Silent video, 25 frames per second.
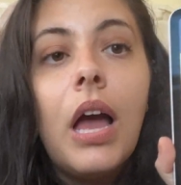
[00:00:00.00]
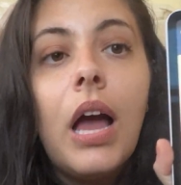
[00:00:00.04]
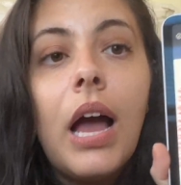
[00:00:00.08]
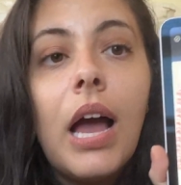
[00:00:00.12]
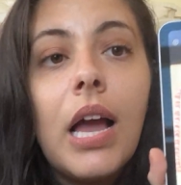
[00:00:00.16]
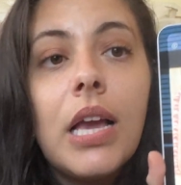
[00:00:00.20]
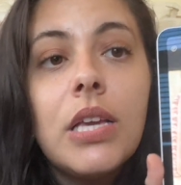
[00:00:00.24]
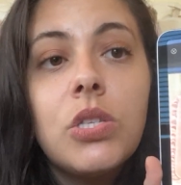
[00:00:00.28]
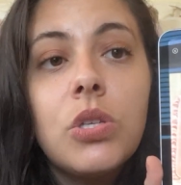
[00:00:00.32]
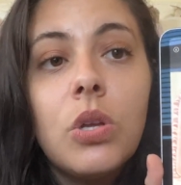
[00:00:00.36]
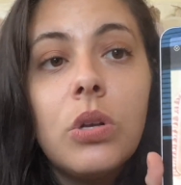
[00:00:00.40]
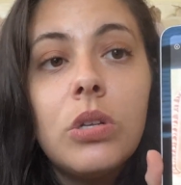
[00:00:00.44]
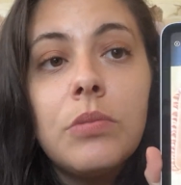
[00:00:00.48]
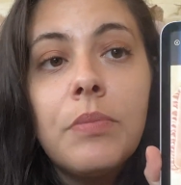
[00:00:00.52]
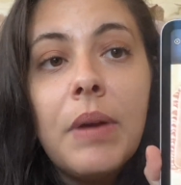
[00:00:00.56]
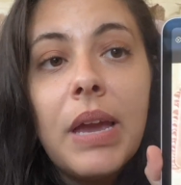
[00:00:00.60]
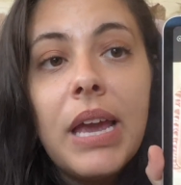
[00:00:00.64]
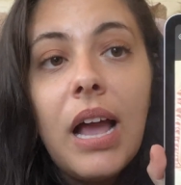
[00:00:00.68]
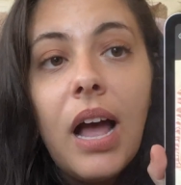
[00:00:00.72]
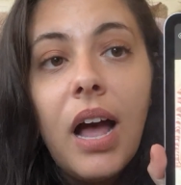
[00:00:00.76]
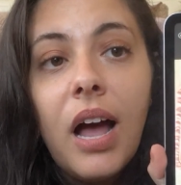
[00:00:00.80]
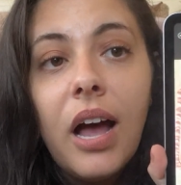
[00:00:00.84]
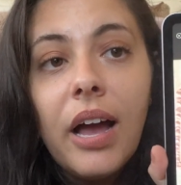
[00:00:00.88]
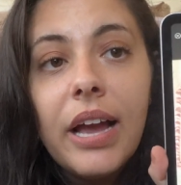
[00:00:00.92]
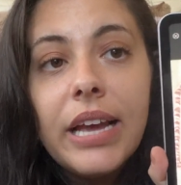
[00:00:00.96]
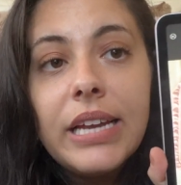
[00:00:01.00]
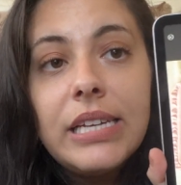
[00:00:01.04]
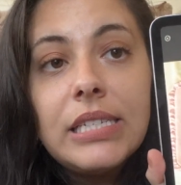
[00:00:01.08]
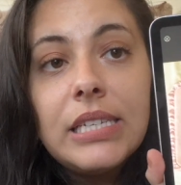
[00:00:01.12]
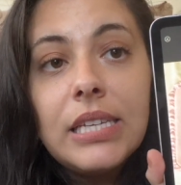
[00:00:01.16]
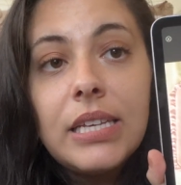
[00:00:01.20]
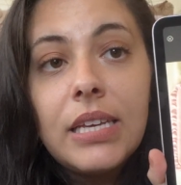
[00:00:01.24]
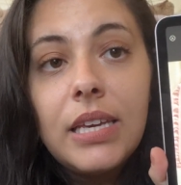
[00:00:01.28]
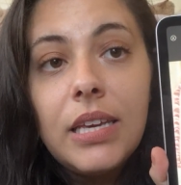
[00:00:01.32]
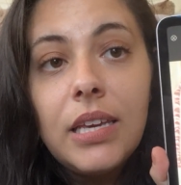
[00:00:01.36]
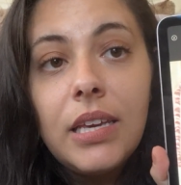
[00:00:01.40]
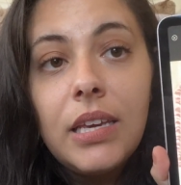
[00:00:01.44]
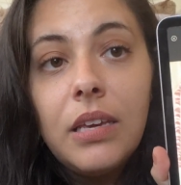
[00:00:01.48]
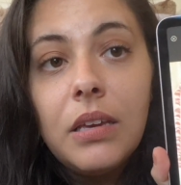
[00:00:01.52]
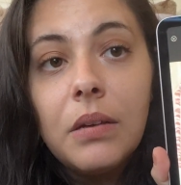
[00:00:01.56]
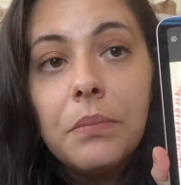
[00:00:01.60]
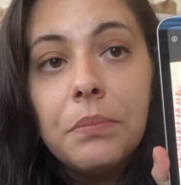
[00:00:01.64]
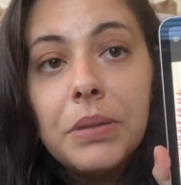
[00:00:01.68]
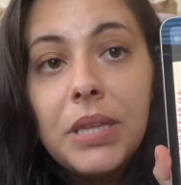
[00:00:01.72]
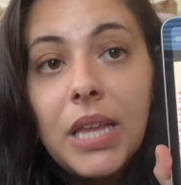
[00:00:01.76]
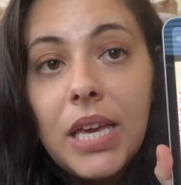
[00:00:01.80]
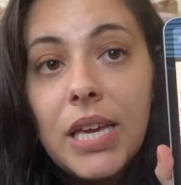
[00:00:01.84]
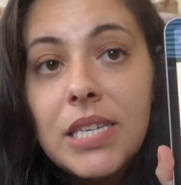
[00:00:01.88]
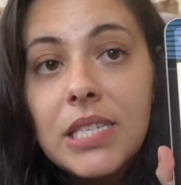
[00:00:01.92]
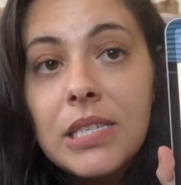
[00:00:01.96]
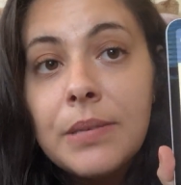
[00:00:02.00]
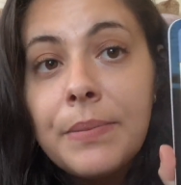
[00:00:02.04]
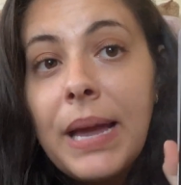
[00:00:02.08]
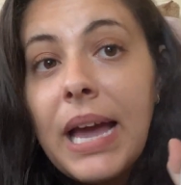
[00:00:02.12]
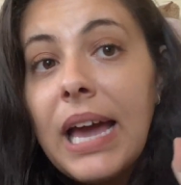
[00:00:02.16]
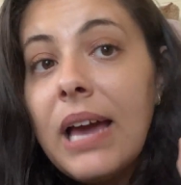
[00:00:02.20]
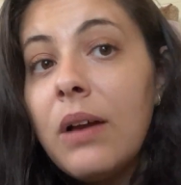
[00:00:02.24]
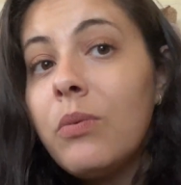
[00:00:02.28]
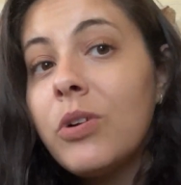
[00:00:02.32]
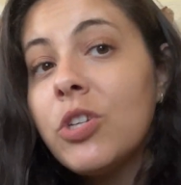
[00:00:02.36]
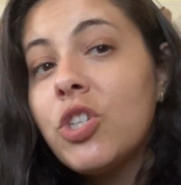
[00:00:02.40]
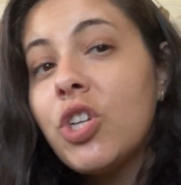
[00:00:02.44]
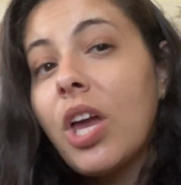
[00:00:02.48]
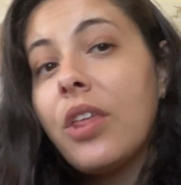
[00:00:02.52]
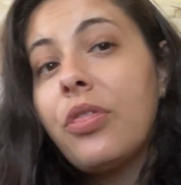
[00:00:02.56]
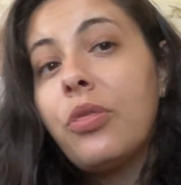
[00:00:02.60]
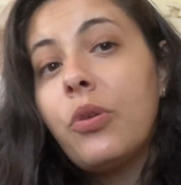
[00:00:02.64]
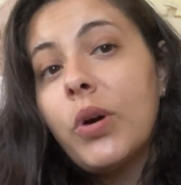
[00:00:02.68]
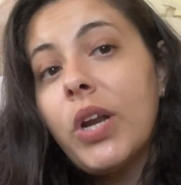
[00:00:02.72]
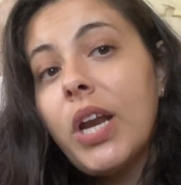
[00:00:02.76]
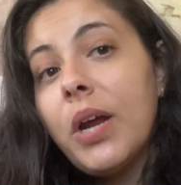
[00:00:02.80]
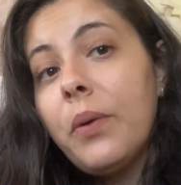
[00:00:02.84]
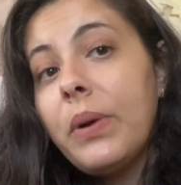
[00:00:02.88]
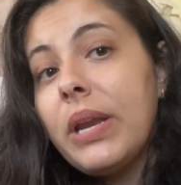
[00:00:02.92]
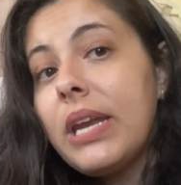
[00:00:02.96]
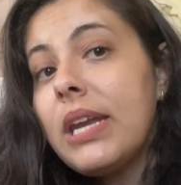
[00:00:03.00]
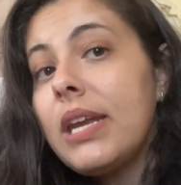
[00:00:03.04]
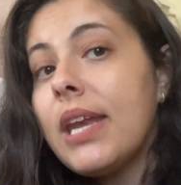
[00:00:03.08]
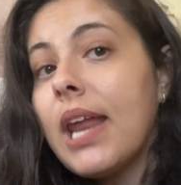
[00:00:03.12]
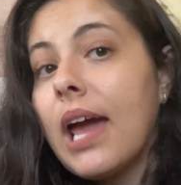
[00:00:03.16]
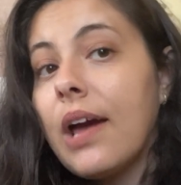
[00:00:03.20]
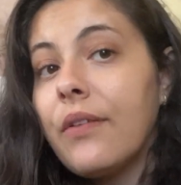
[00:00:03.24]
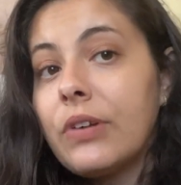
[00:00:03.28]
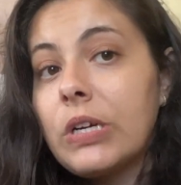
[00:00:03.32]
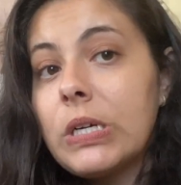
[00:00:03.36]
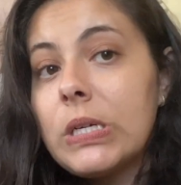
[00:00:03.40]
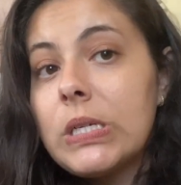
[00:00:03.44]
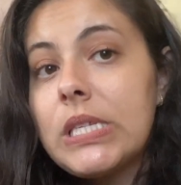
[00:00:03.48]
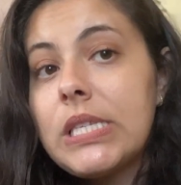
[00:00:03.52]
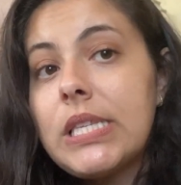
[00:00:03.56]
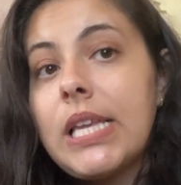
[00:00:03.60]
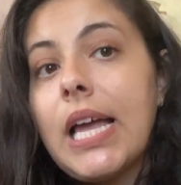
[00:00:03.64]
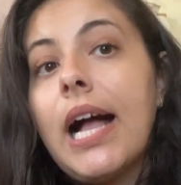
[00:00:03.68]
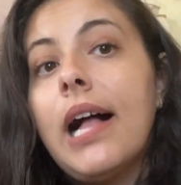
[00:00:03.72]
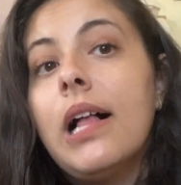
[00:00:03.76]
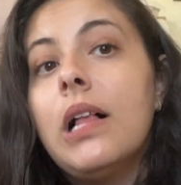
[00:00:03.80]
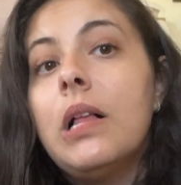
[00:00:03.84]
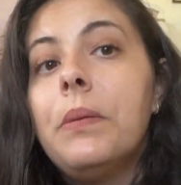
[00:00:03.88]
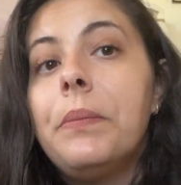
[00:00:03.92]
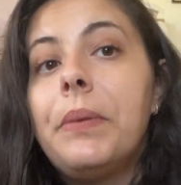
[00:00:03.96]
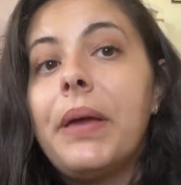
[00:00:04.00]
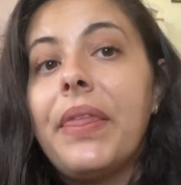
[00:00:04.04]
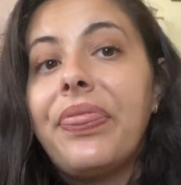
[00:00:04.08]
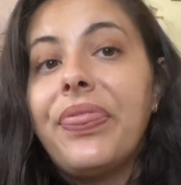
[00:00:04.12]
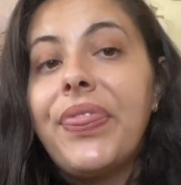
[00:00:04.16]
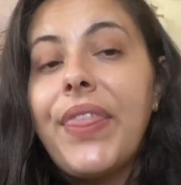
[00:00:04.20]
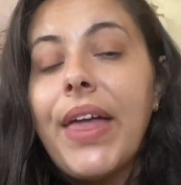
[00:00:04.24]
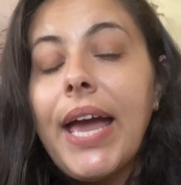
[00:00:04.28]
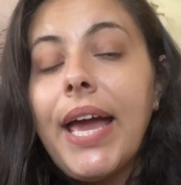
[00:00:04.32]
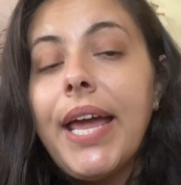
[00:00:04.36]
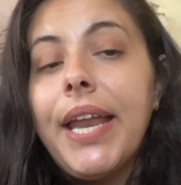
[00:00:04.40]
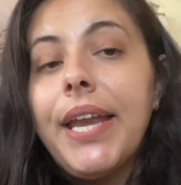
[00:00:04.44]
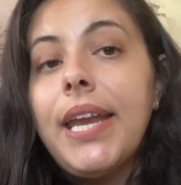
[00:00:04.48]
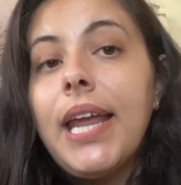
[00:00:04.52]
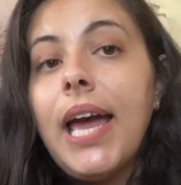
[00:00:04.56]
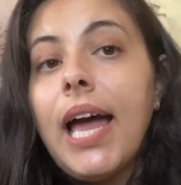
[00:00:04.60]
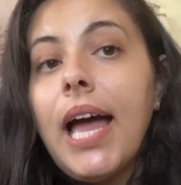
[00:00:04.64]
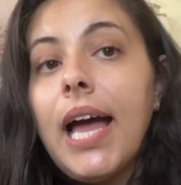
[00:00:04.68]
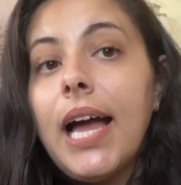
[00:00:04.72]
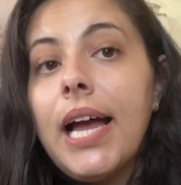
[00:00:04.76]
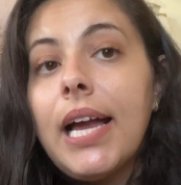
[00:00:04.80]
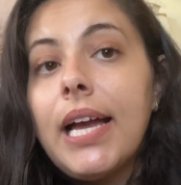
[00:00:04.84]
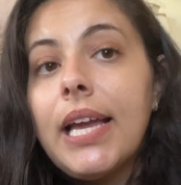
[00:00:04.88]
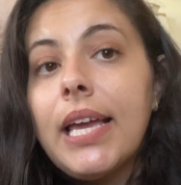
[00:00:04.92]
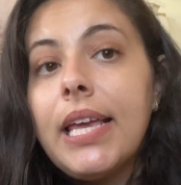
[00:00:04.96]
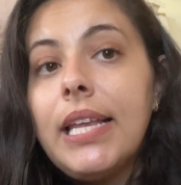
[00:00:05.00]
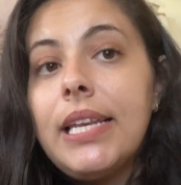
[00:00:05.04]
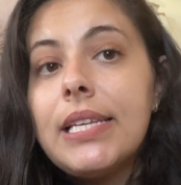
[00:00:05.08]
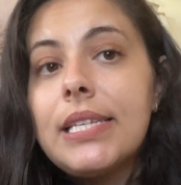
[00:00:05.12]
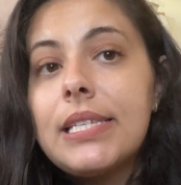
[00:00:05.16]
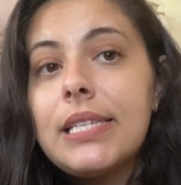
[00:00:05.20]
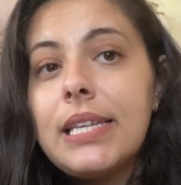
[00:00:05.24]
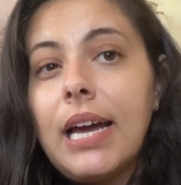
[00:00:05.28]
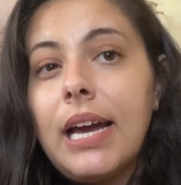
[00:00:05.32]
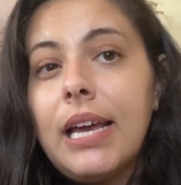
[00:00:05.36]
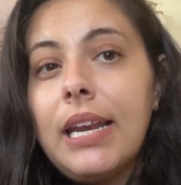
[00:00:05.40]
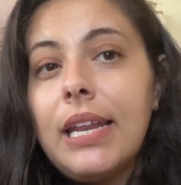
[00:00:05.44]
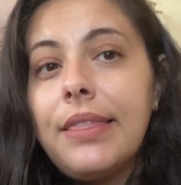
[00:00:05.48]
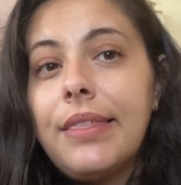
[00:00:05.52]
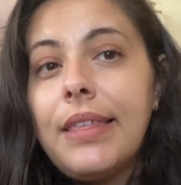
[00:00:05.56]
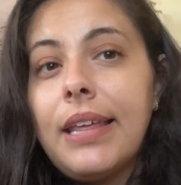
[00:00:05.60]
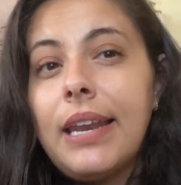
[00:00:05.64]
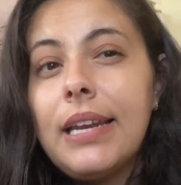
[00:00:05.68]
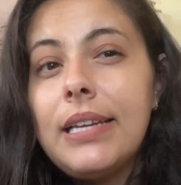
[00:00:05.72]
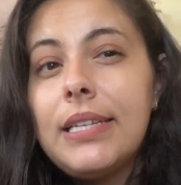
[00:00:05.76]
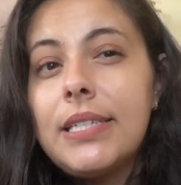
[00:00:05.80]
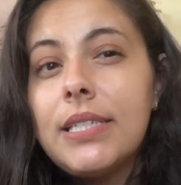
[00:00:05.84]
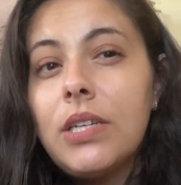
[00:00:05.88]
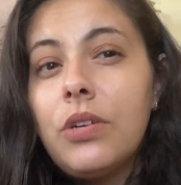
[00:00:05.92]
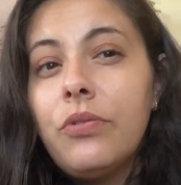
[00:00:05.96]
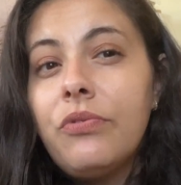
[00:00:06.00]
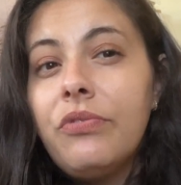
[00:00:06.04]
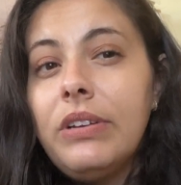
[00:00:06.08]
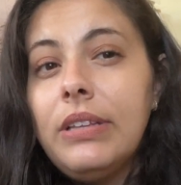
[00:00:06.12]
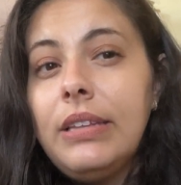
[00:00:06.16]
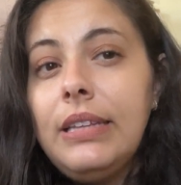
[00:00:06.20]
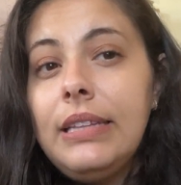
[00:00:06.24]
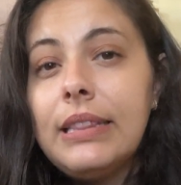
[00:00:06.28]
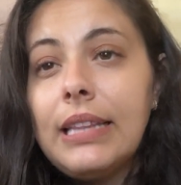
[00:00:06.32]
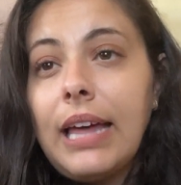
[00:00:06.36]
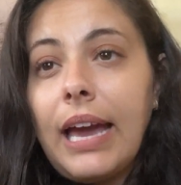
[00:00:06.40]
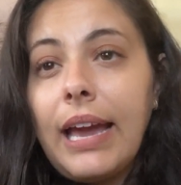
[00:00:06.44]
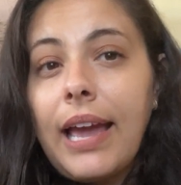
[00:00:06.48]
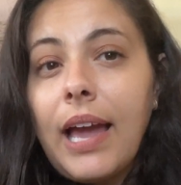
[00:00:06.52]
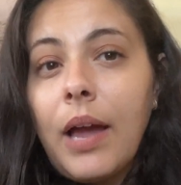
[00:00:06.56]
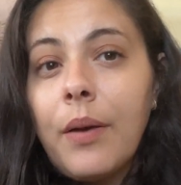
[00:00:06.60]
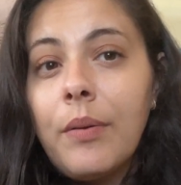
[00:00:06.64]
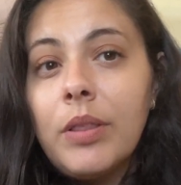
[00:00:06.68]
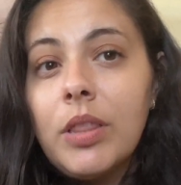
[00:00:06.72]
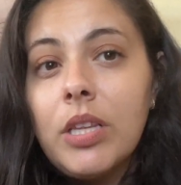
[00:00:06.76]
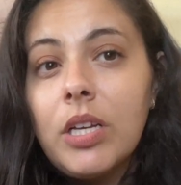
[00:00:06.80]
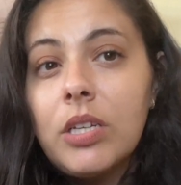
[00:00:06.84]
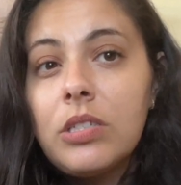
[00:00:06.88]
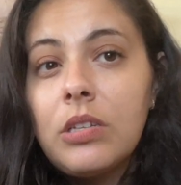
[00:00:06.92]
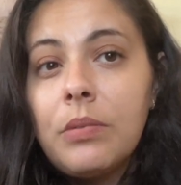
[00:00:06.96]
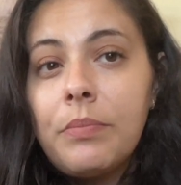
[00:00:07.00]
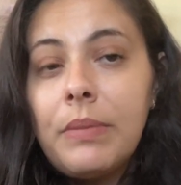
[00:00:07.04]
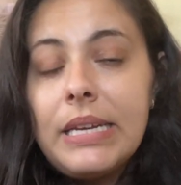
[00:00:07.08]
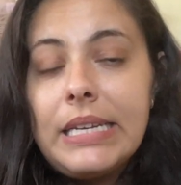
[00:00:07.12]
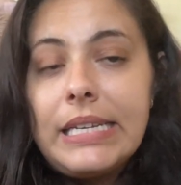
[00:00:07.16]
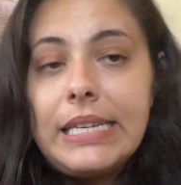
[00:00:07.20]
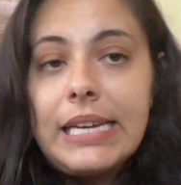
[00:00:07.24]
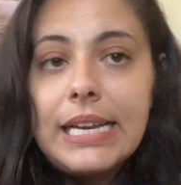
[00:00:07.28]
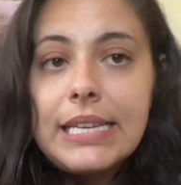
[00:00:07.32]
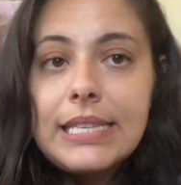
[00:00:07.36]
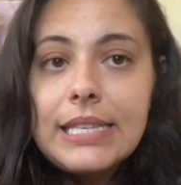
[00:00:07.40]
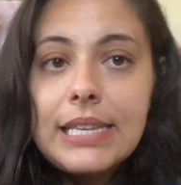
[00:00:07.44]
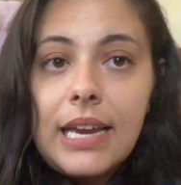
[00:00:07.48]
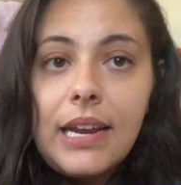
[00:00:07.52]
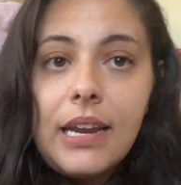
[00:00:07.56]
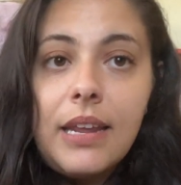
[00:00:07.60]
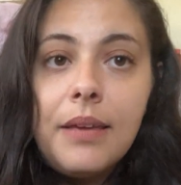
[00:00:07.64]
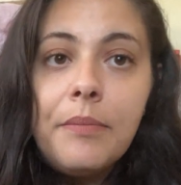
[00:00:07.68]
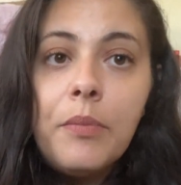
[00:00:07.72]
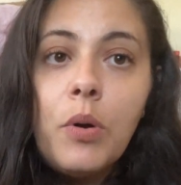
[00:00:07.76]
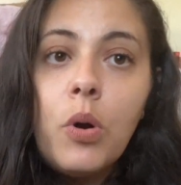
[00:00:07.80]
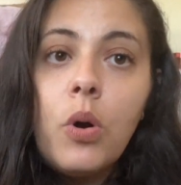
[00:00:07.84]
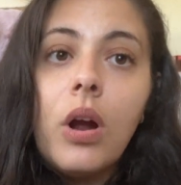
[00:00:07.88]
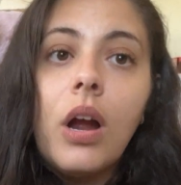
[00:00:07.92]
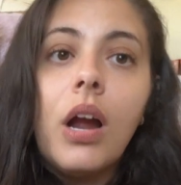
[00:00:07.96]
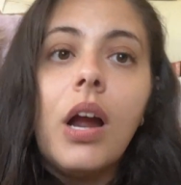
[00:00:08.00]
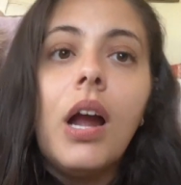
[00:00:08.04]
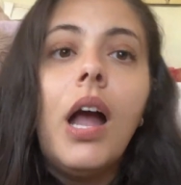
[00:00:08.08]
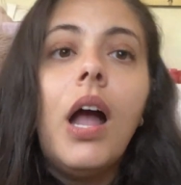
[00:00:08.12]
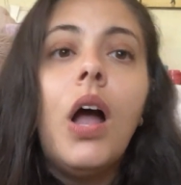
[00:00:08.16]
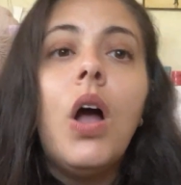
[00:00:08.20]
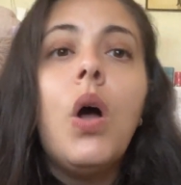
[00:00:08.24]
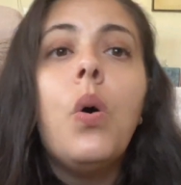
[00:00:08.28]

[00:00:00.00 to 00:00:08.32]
I sold my high tea placemat, which I thought I would never sell, but then I decided that I didn't really like how it looked on my desk anymore